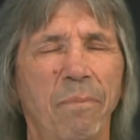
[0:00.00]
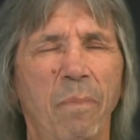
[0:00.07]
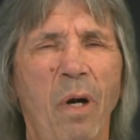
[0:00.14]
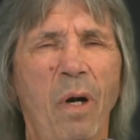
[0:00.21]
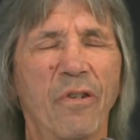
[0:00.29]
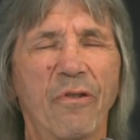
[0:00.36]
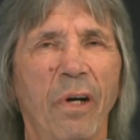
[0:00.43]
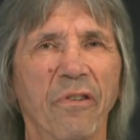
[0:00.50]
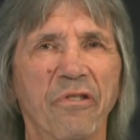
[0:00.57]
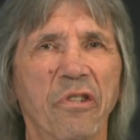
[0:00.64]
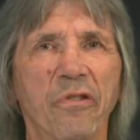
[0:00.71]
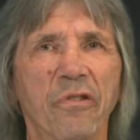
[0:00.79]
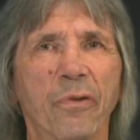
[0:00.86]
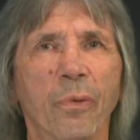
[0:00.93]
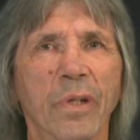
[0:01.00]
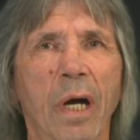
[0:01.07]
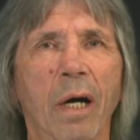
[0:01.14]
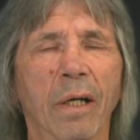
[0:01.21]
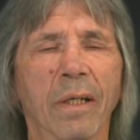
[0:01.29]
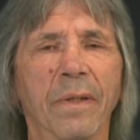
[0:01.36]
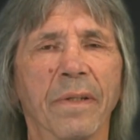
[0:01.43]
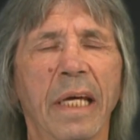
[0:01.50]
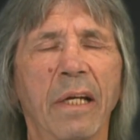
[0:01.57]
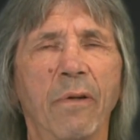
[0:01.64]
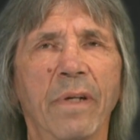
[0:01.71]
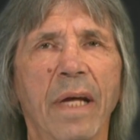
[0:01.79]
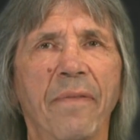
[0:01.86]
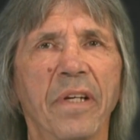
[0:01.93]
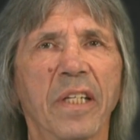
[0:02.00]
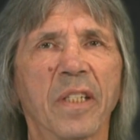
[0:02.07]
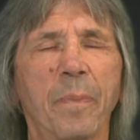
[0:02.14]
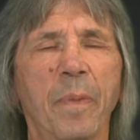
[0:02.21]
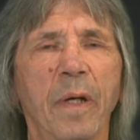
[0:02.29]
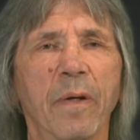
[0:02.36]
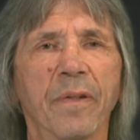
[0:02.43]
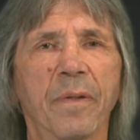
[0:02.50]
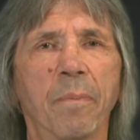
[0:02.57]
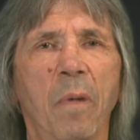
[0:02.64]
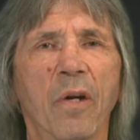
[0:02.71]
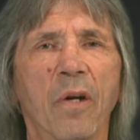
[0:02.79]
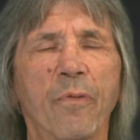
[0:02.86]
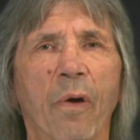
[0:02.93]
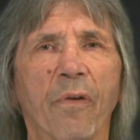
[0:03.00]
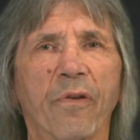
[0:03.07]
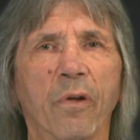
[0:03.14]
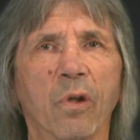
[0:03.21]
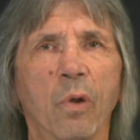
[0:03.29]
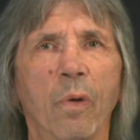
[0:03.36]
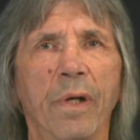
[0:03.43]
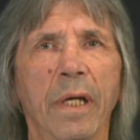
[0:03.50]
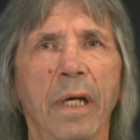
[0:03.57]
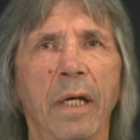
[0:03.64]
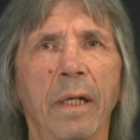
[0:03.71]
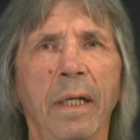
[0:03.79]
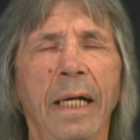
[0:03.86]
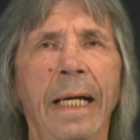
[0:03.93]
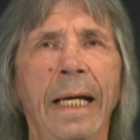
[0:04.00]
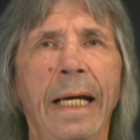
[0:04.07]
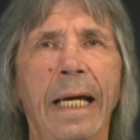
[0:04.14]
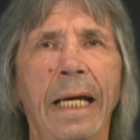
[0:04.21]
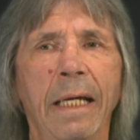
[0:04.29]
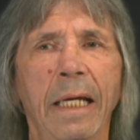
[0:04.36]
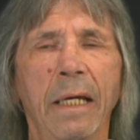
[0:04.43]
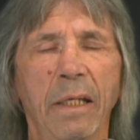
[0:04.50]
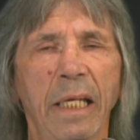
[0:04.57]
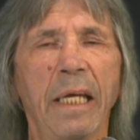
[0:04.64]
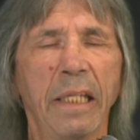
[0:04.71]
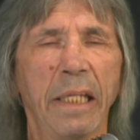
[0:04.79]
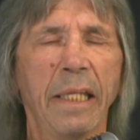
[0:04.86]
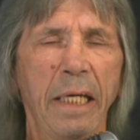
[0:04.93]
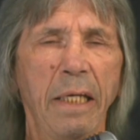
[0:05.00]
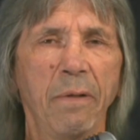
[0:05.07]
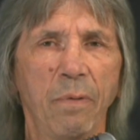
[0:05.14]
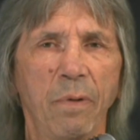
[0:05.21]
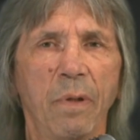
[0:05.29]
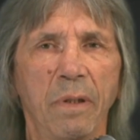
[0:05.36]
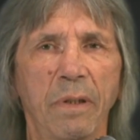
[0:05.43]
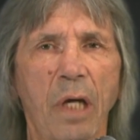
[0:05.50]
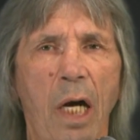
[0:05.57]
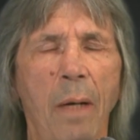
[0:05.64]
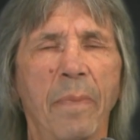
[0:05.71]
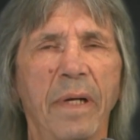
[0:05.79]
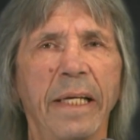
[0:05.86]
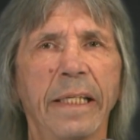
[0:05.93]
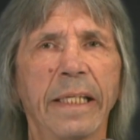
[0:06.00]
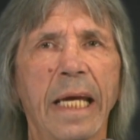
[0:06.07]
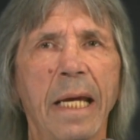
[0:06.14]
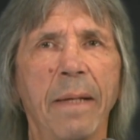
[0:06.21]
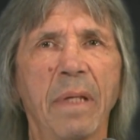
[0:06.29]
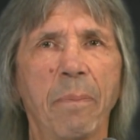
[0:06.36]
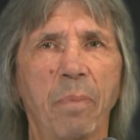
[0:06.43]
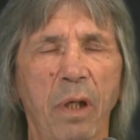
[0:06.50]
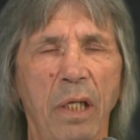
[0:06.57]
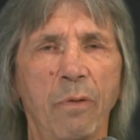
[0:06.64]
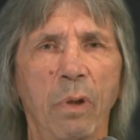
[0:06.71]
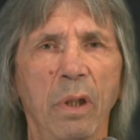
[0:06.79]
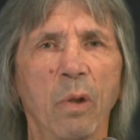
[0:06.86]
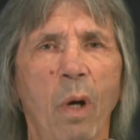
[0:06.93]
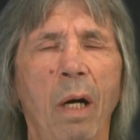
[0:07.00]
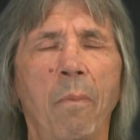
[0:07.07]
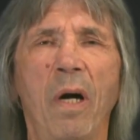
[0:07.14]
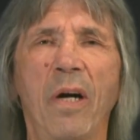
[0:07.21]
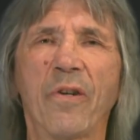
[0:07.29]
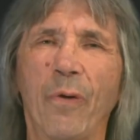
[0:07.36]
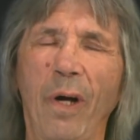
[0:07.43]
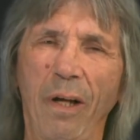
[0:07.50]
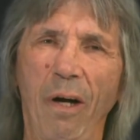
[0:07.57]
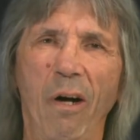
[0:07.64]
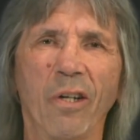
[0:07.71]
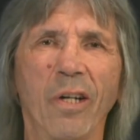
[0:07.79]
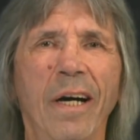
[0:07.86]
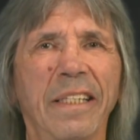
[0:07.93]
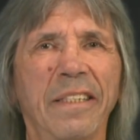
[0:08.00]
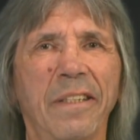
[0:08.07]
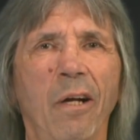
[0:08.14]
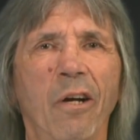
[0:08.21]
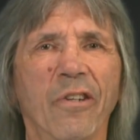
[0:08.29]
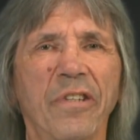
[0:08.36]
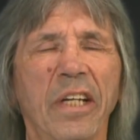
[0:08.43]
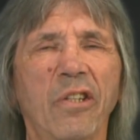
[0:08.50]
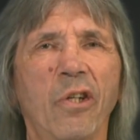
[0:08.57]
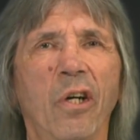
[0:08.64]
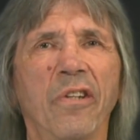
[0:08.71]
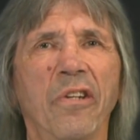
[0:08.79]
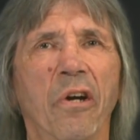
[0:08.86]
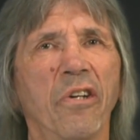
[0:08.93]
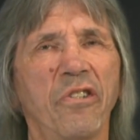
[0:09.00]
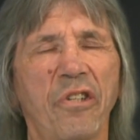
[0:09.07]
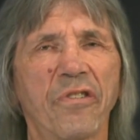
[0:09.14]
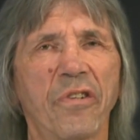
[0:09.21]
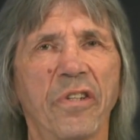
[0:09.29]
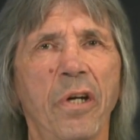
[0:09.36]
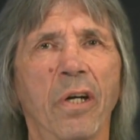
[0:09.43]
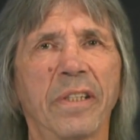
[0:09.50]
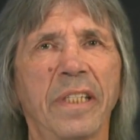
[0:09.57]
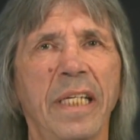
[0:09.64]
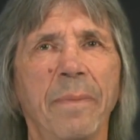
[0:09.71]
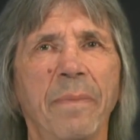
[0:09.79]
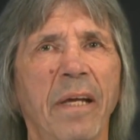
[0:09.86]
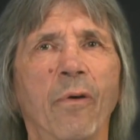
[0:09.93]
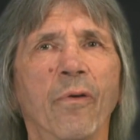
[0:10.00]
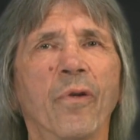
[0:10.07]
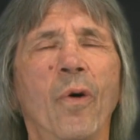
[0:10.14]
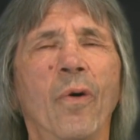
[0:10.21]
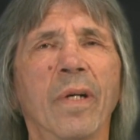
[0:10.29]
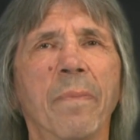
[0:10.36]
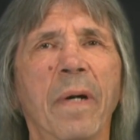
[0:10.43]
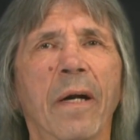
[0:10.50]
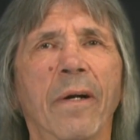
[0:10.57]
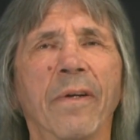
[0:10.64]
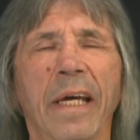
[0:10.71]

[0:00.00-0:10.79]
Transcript: Montreal's just too young. They don't have the experience. Montreal's going to go in there and they dominated the game. They played really well. Montreal hung on as long as they could. They're just a young team. They don't know any better.